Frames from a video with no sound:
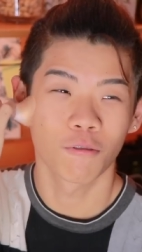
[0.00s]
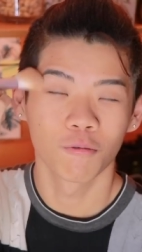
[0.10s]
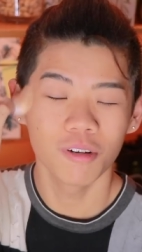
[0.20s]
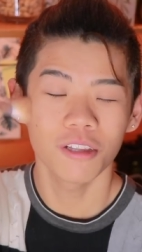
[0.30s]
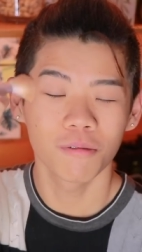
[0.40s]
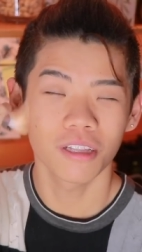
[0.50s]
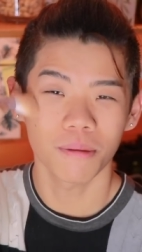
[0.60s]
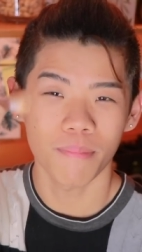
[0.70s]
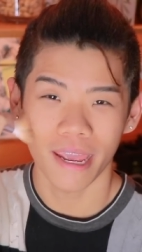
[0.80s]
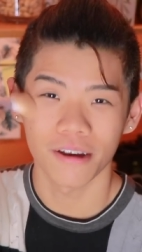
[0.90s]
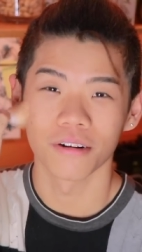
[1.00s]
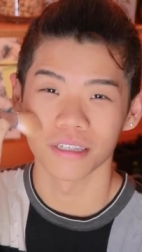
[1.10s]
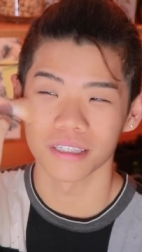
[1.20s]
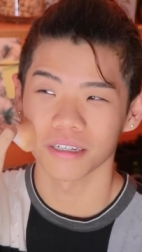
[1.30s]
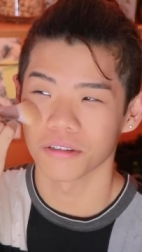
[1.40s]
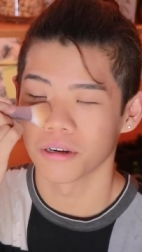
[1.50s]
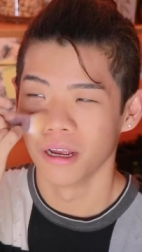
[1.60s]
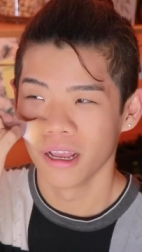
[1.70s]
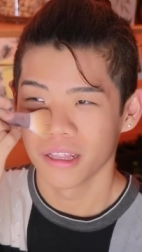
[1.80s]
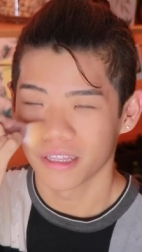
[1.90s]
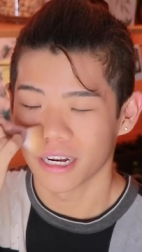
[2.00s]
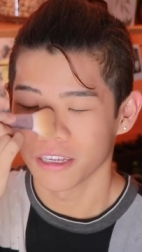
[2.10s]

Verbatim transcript: a really, really pale concealer that I